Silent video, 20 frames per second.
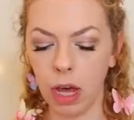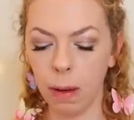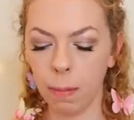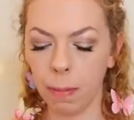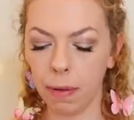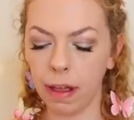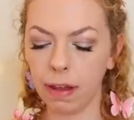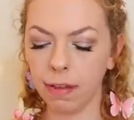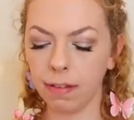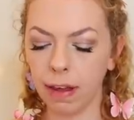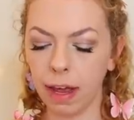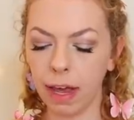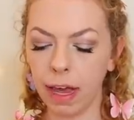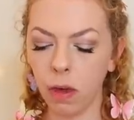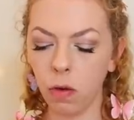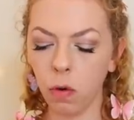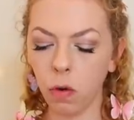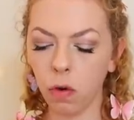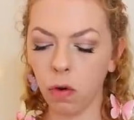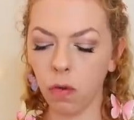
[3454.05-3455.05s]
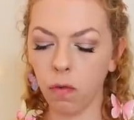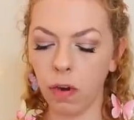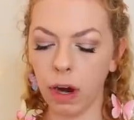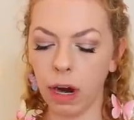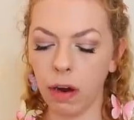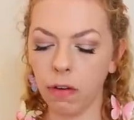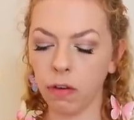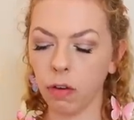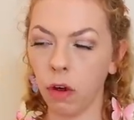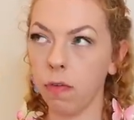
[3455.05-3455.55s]
But they're saying your
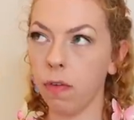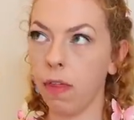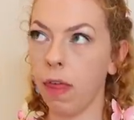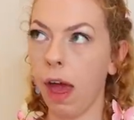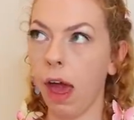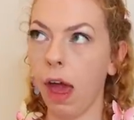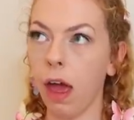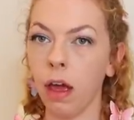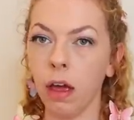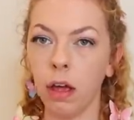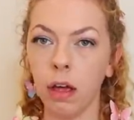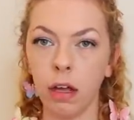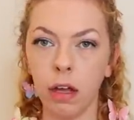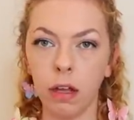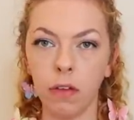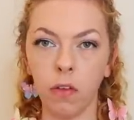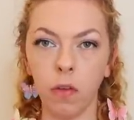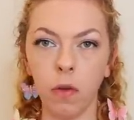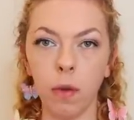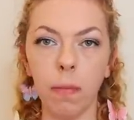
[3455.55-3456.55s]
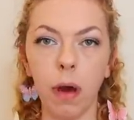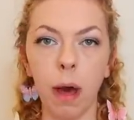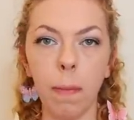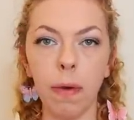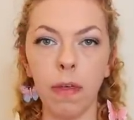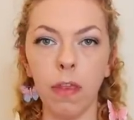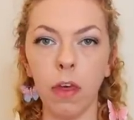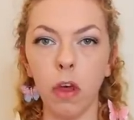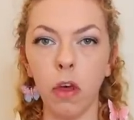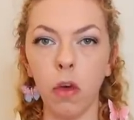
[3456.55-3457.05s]
career is over there. So it might
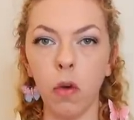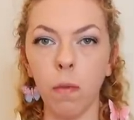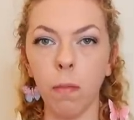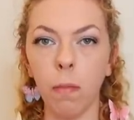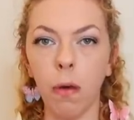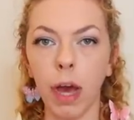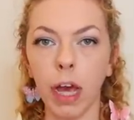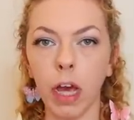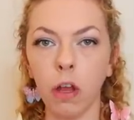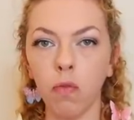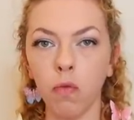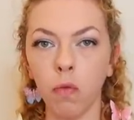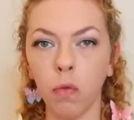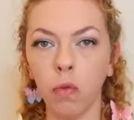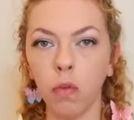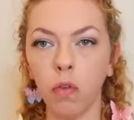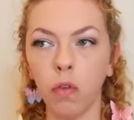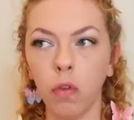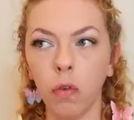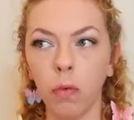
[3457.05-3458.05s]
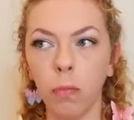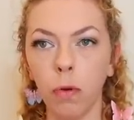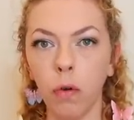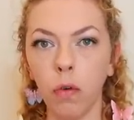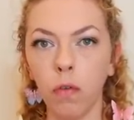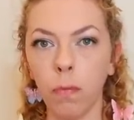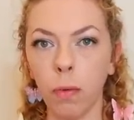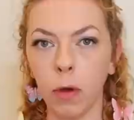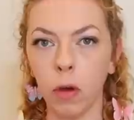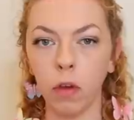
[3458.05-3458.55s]
be that you might get drawn to
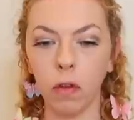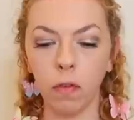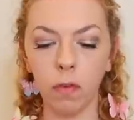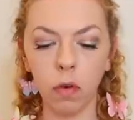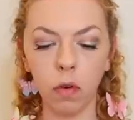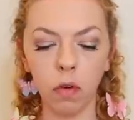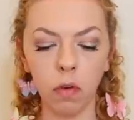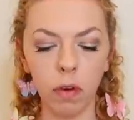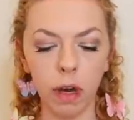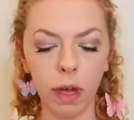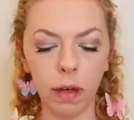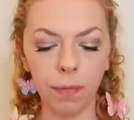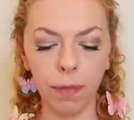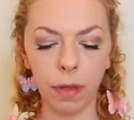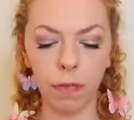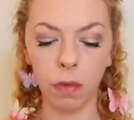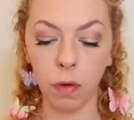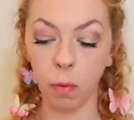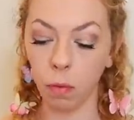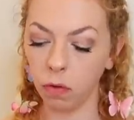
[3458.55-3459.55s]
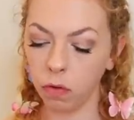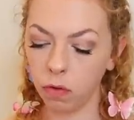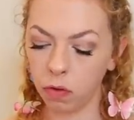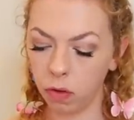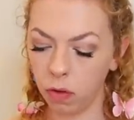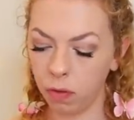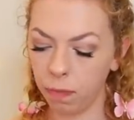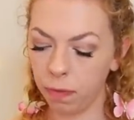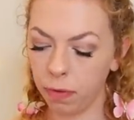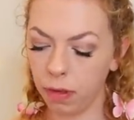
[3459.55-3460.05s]
move because of your career if you want
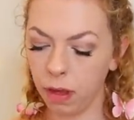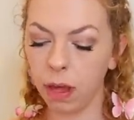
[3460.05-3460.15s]
to.